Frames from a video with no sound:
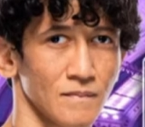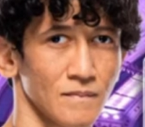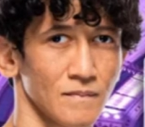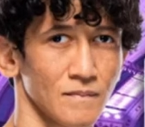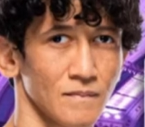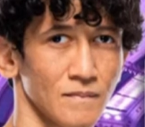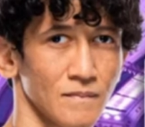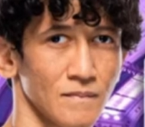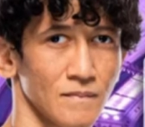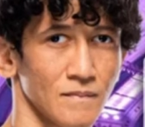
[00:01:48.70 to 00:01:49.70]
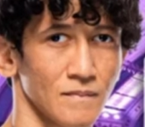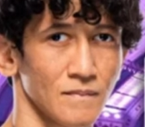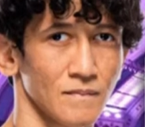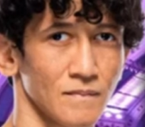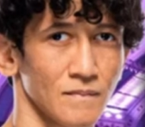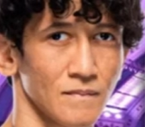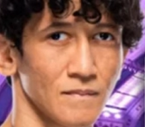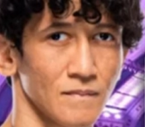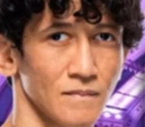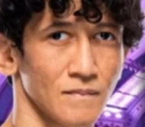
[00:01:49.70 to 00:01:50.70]

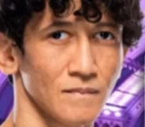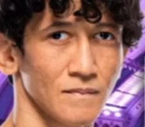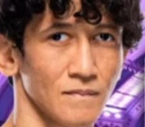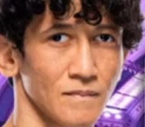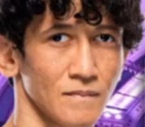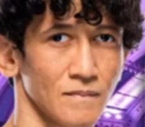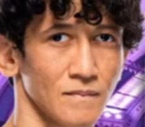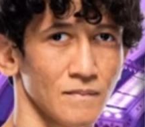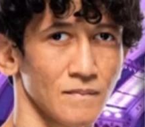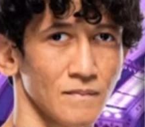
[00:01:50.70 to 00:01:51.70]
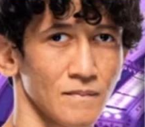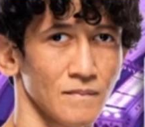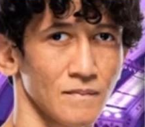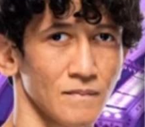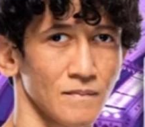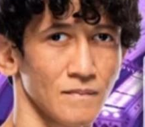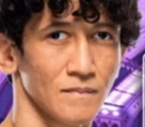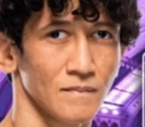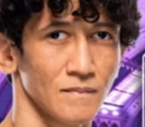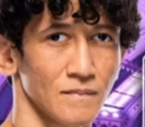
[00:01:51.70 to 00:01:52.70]

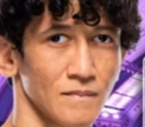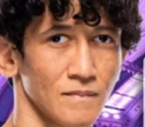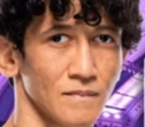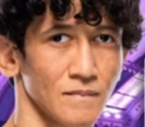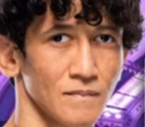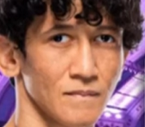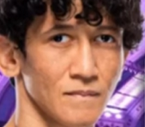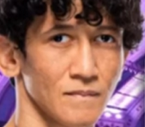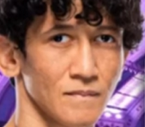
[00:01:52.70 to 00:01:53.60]
No words are spoken by the person on screen.